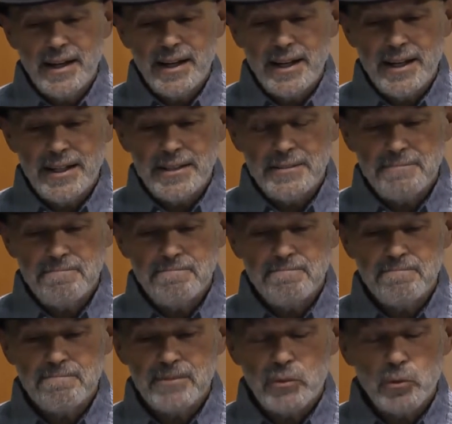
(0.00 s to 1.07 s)
Um,
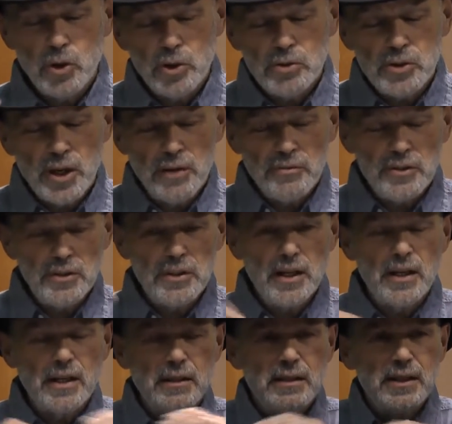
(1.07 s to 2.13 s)
rolls off the
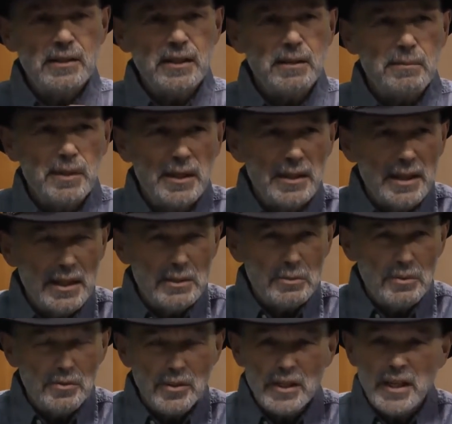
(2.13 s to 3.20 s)
tongue, and I think many times
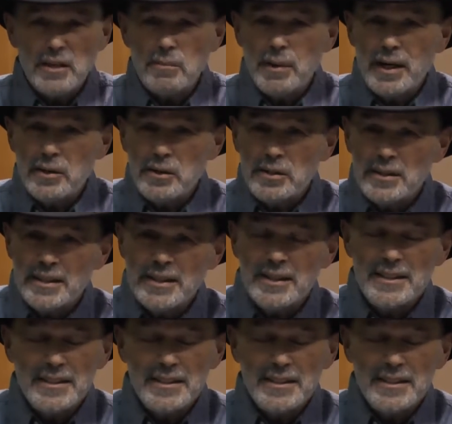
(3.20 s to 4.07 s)
we forget about it.